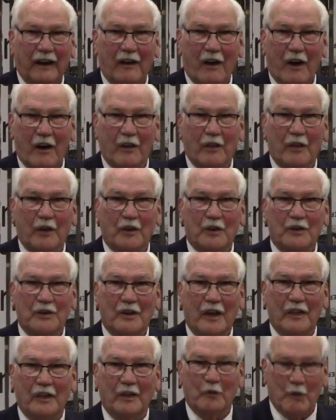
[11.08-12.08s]
all of those
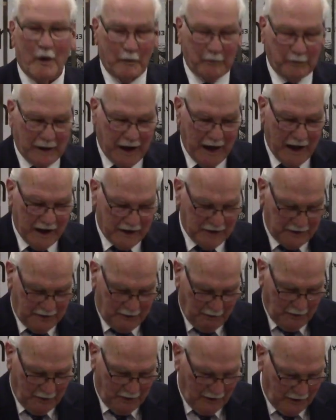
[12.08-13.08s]
on the webcast,
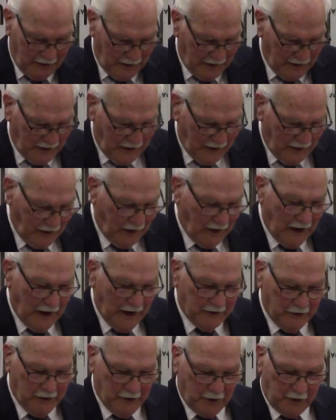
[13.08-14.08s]
we're
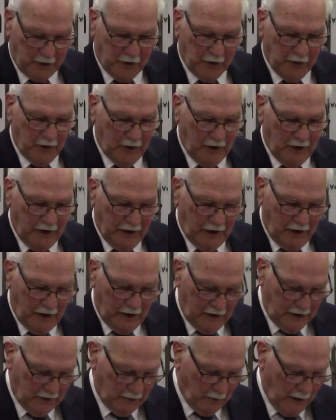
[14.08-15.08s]
glad you're tuned in
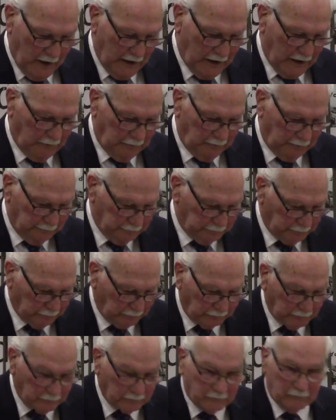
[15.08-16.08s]
as well.
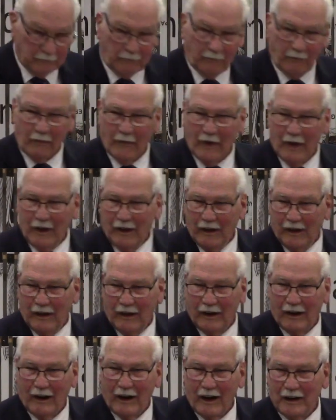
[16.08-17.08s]

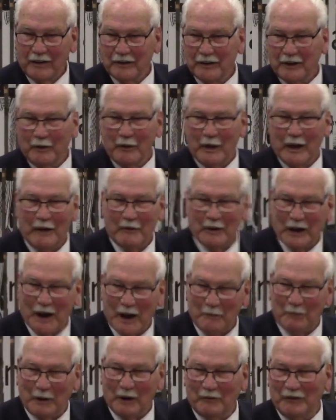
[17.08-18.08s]
And I see we have a
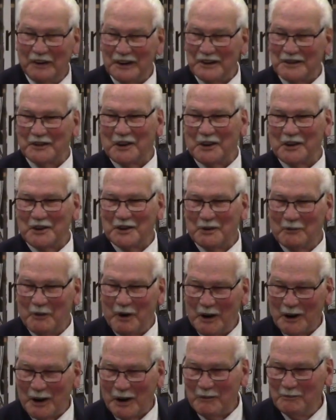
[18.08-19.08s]
couple of visitors.
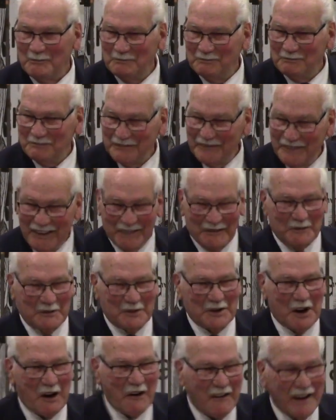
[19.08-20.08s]
Welcome.
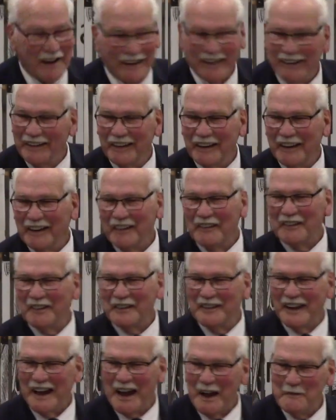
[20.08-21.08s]
Sorry I didn't get here in
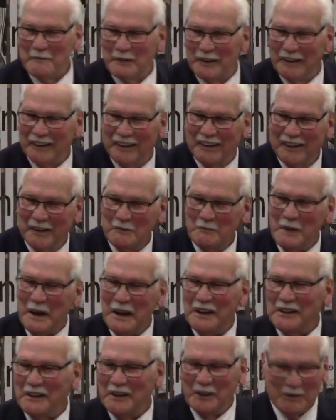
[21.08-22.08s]
time to
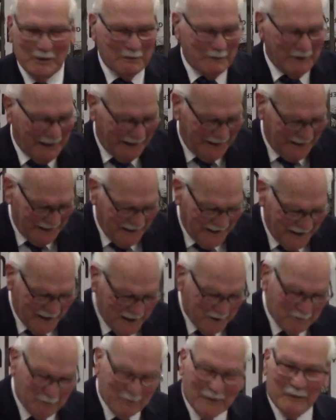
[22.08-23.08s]
meet you, but
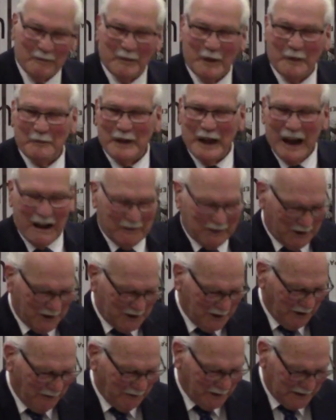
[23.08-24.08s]
maybe after
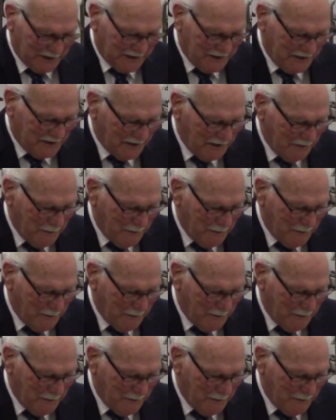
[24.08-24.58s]
services.